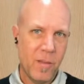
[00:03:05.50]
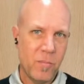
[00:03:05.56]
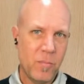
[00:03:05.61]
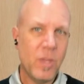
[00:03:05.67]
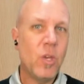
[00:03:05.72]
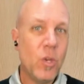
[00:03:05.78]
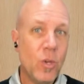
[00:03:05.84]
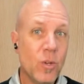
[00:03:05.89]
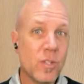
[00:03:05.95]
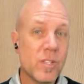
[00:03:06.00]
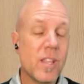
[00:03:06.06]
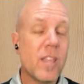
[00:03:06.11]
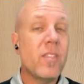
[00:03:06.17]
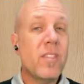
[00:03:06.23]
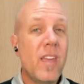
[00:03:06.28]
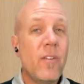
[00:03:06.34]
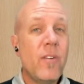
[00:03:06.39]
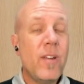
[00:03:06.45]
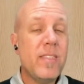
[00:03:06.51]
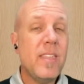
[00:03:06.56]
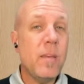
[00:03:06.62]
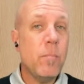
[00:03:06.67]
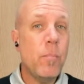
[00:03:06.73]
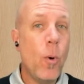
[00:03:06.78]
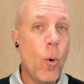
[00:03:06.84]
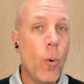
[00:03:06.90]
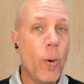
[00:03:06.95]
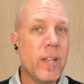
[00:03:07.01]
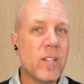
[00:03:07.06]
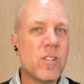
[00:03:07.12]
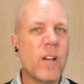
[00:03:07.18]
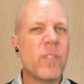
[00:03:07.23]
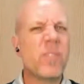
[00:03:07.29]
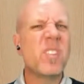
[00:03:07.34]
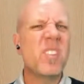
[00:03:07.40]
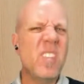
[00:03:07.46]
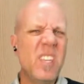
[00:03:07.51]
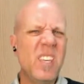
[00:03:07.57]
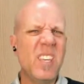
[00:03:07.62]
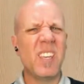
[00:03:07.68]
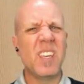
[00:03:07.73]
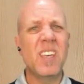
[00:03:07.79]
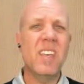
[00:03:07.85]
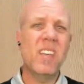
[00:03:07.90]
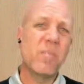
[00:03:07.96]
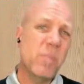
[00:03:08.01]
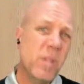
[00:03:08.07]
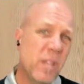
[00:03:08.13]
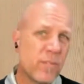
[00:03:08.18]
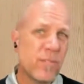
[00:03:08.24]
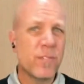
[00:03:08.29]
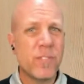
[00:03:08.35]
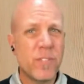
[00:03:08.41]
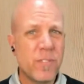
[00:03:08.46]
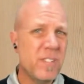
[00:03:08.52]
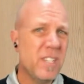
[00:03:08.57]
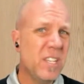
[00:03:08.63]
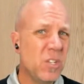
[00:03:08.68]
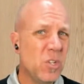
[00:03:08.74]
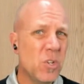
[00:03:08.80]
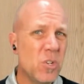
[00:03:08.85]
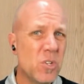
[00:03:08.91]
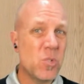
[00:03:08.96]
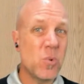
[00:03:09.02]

because they're at that point of thinking, hey, I've been in for 15 years.